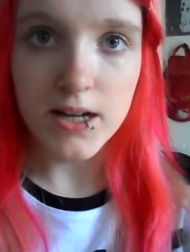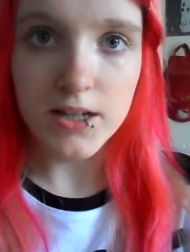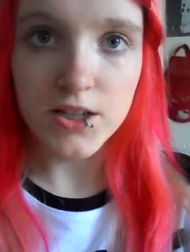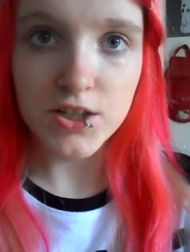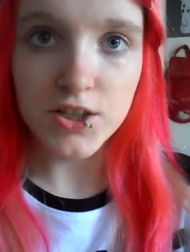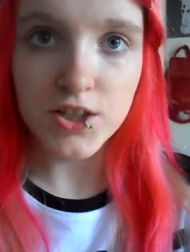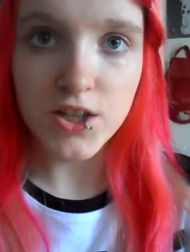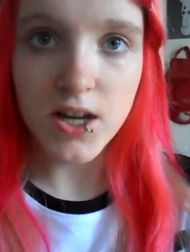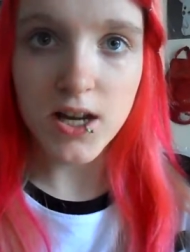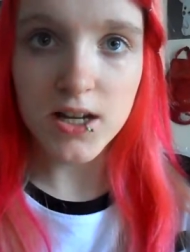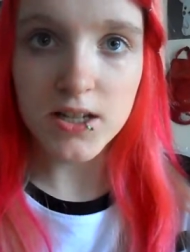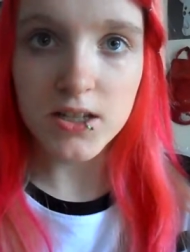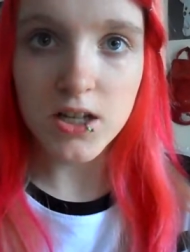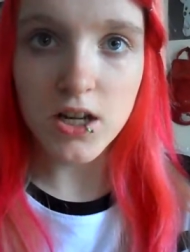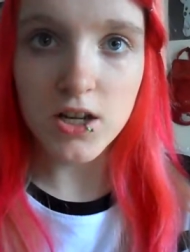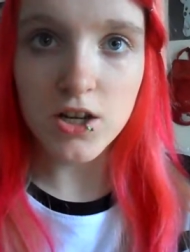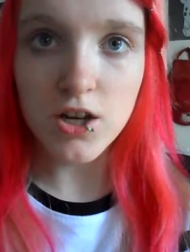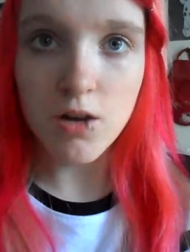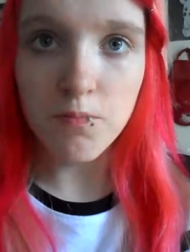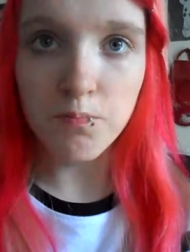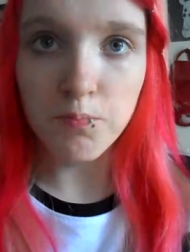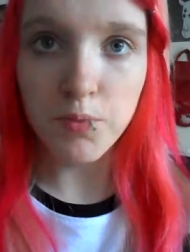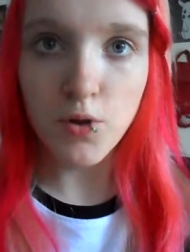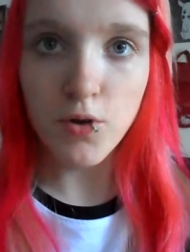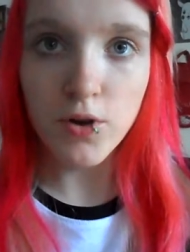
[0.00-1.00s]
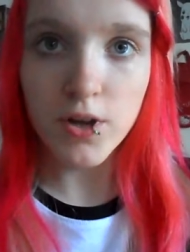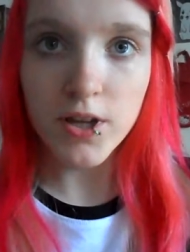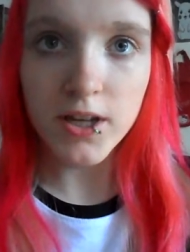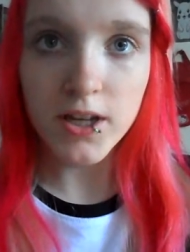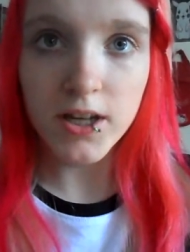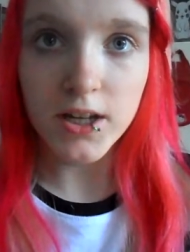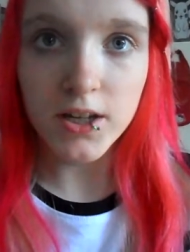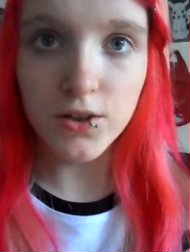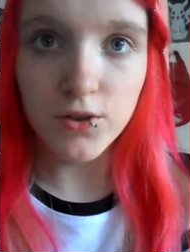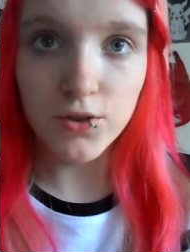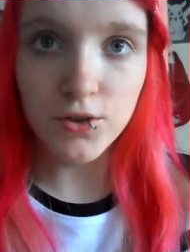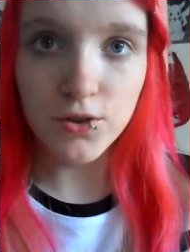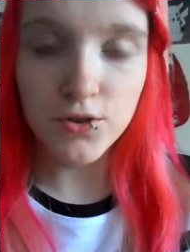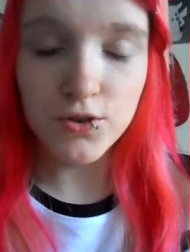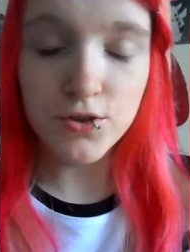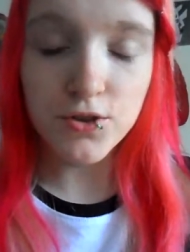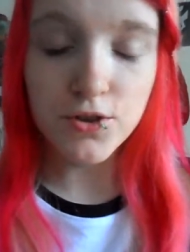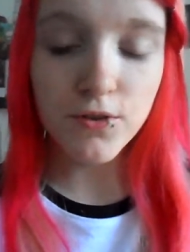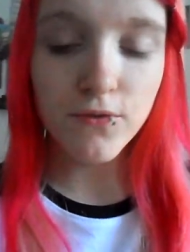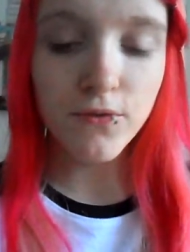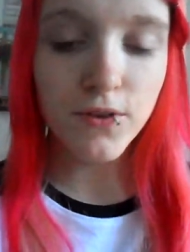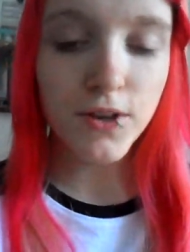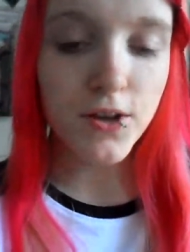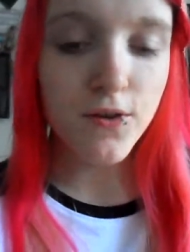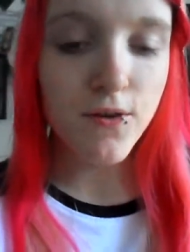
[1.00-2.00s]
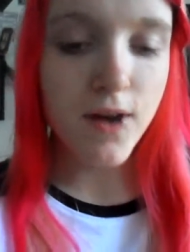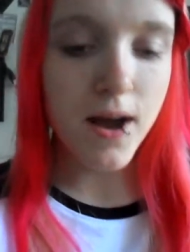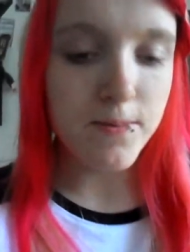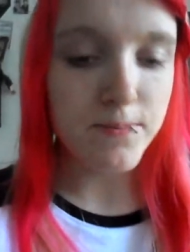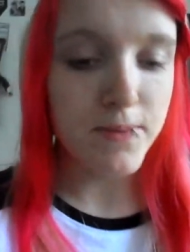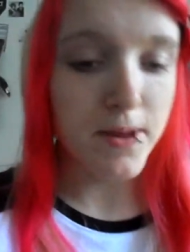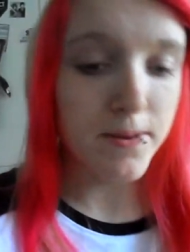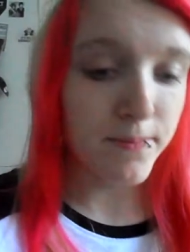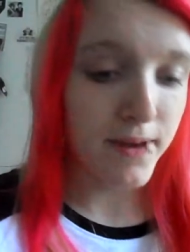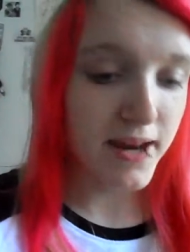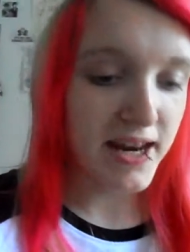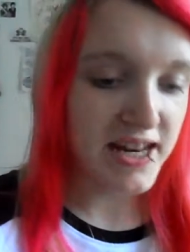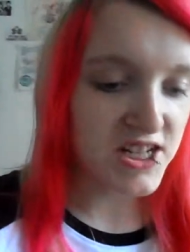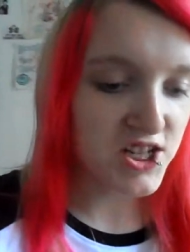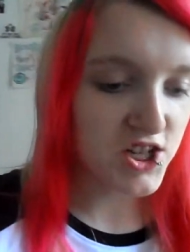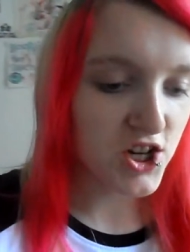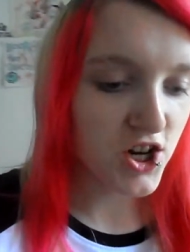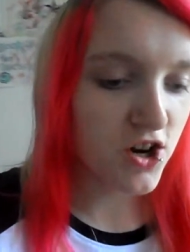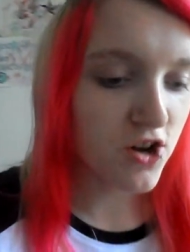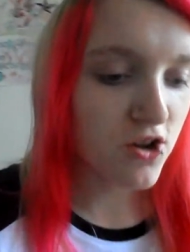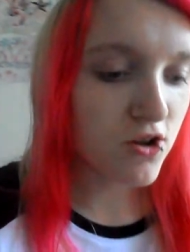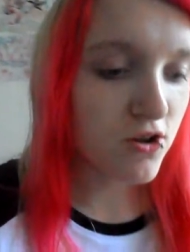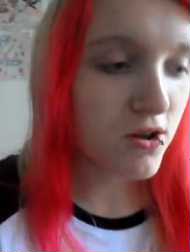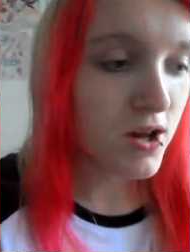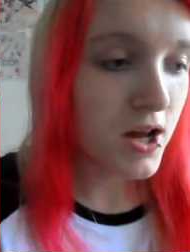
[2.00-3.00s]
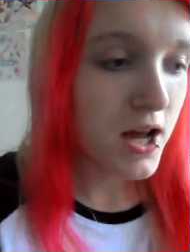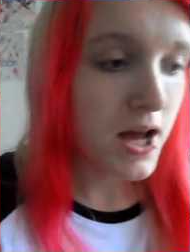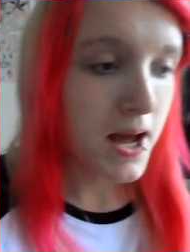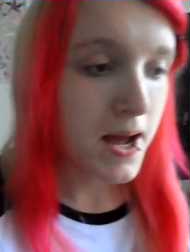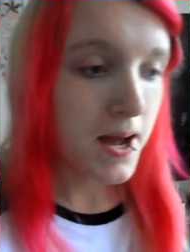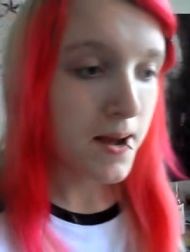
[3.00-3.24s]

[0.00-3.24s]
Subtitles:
I just got done uploading a new YouTube video on my main channel,